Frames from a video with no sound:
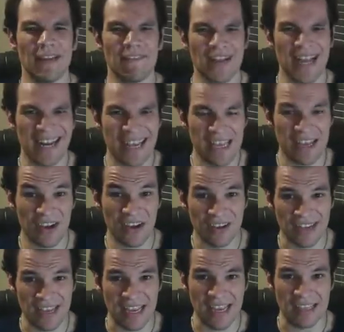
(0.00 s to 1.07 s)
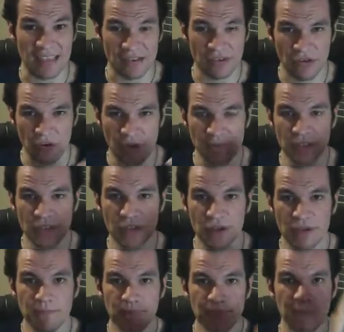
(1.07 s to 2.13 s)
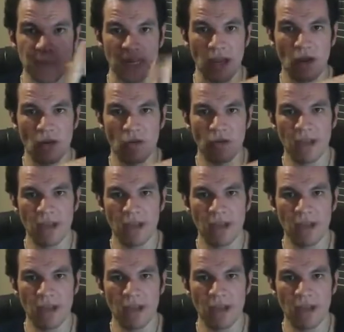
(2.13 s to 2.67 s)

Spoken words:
a link on the description below